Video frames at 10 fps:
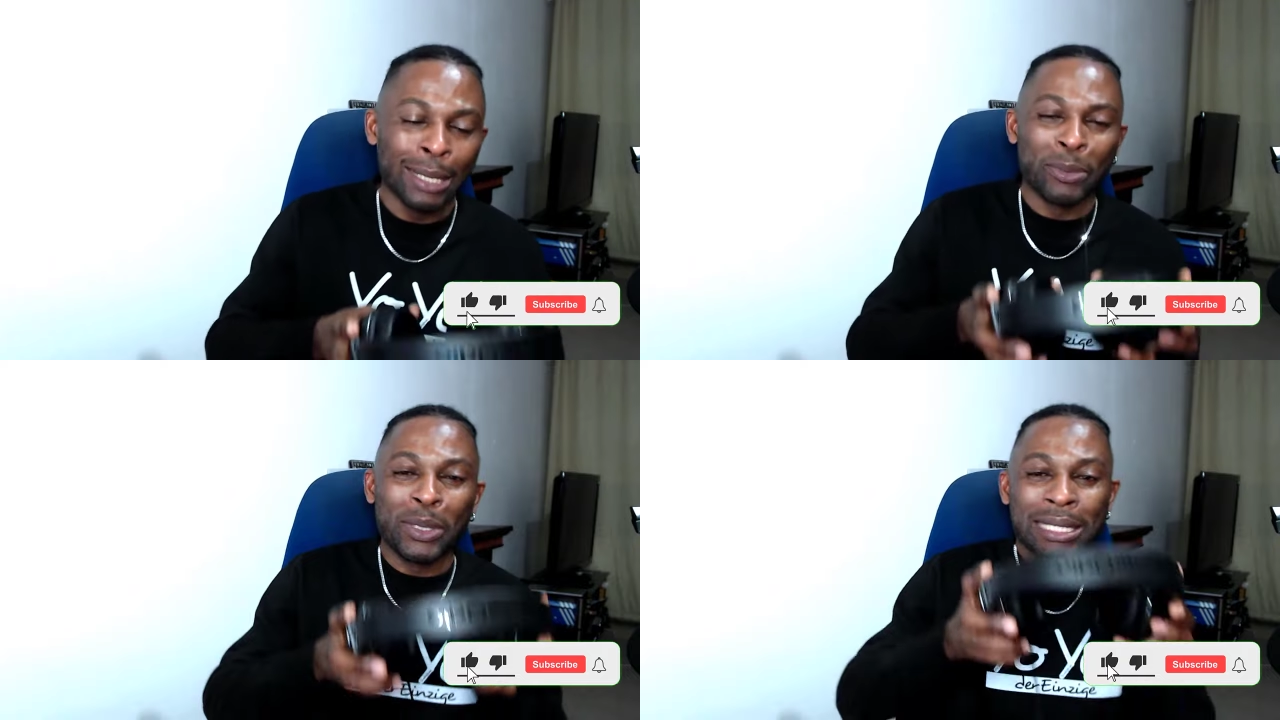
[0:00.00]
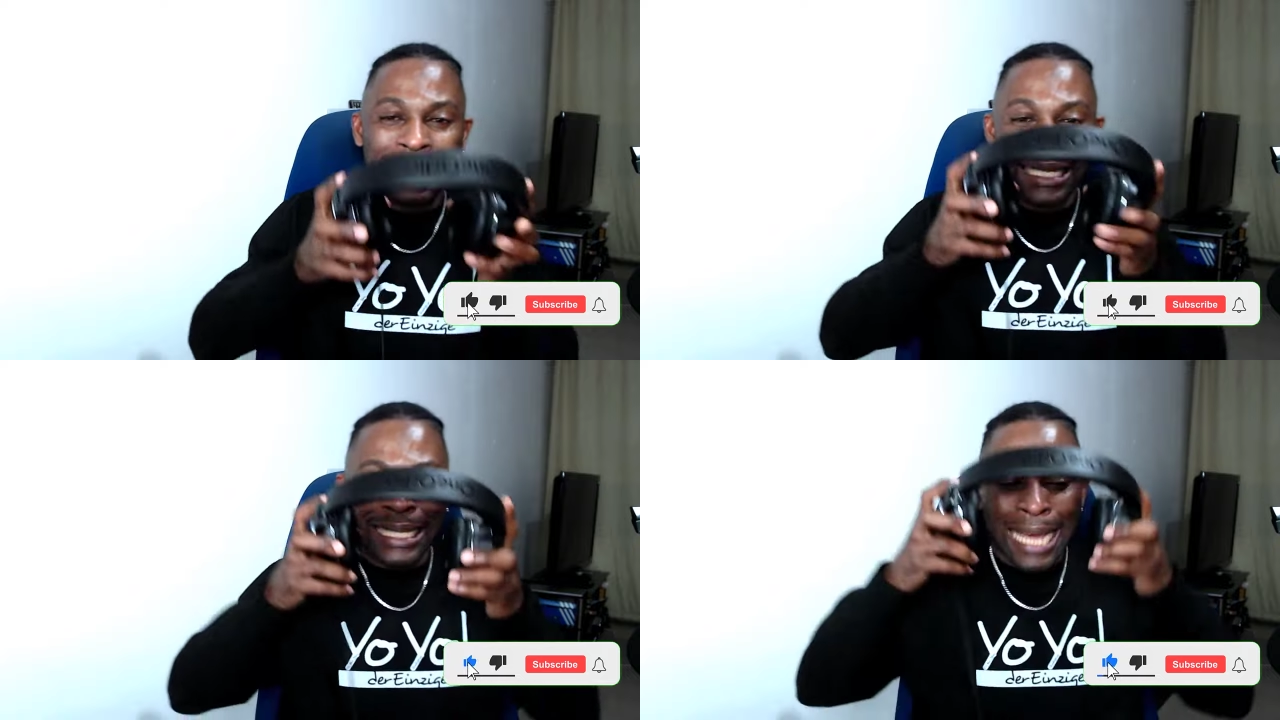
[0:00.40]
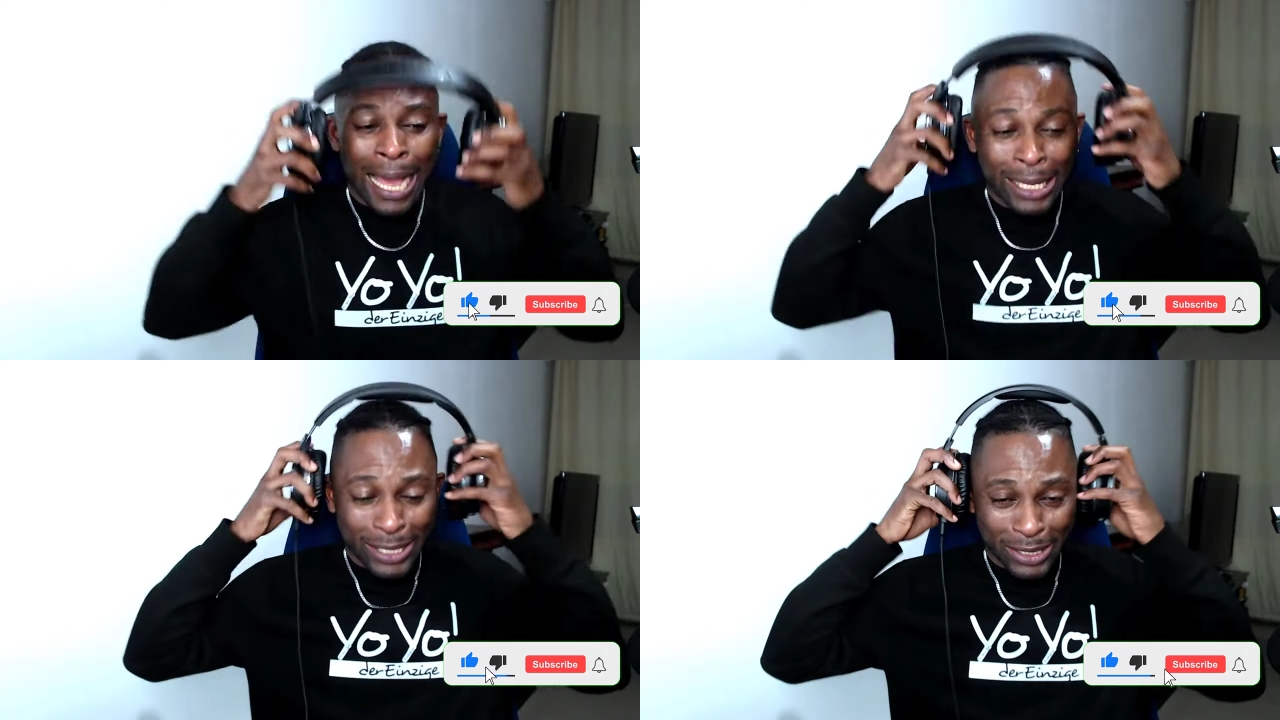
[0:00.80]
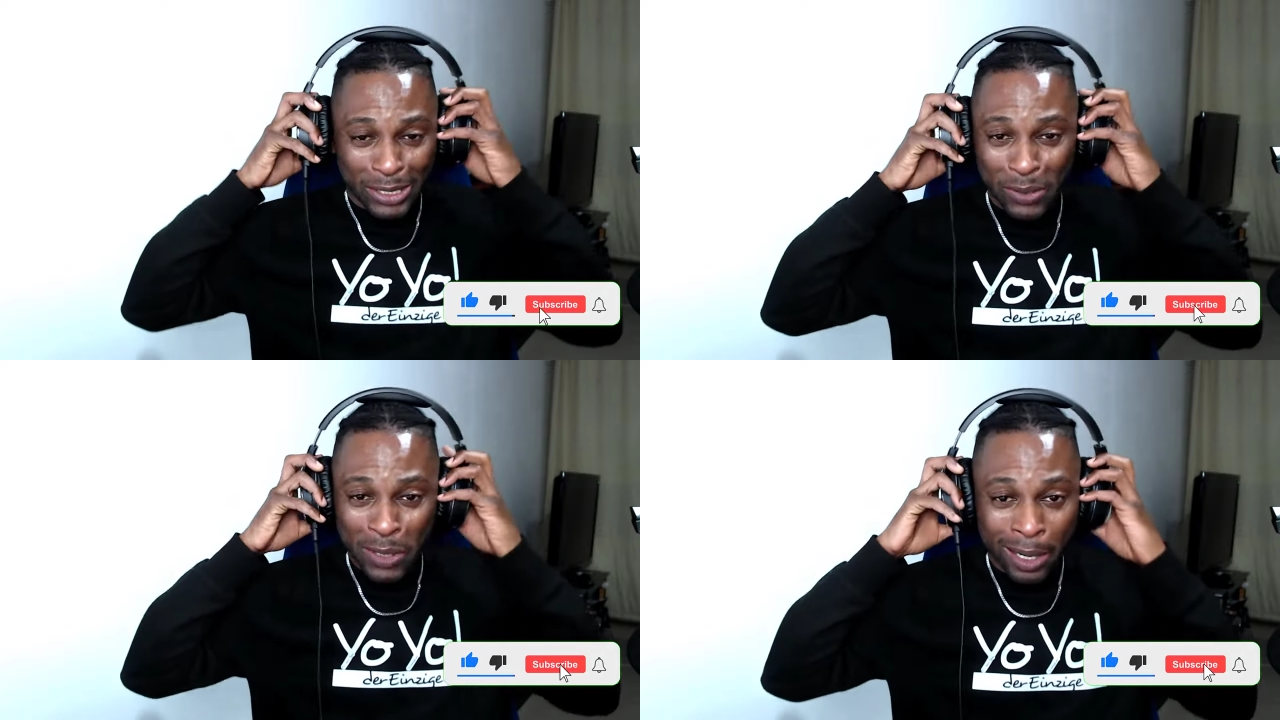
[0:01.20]
because this guy is a
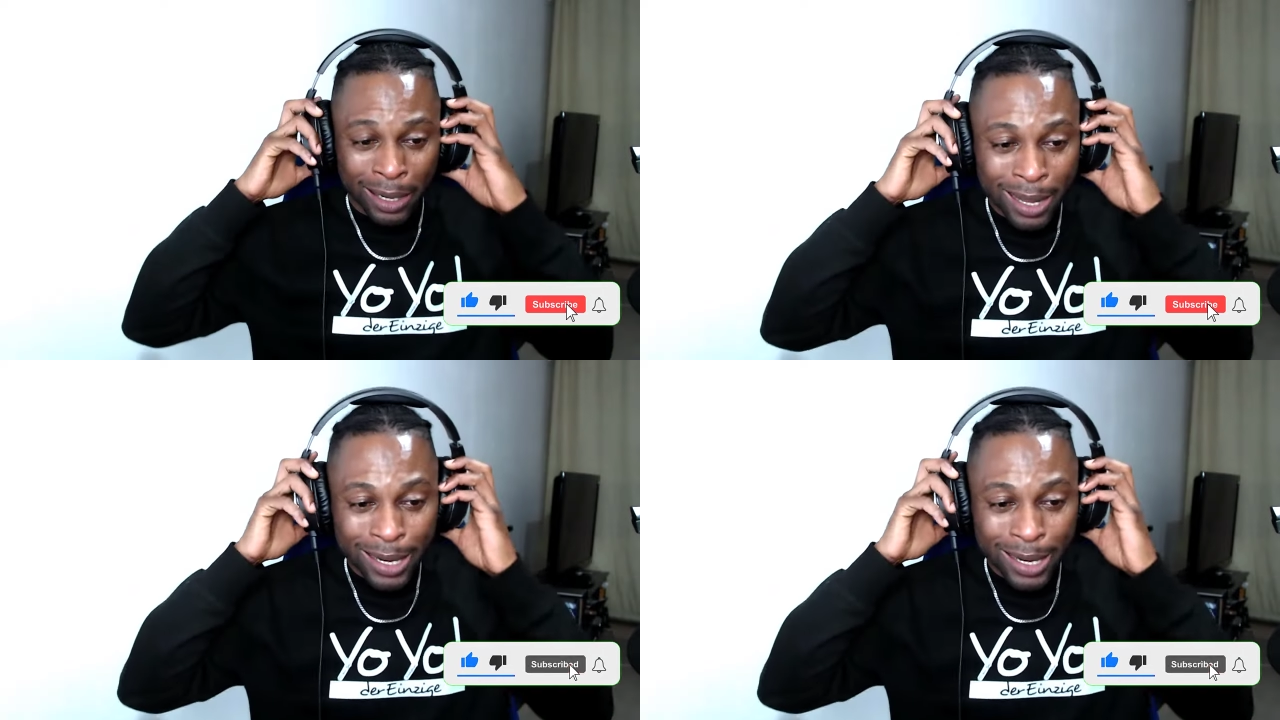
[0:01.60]
joker.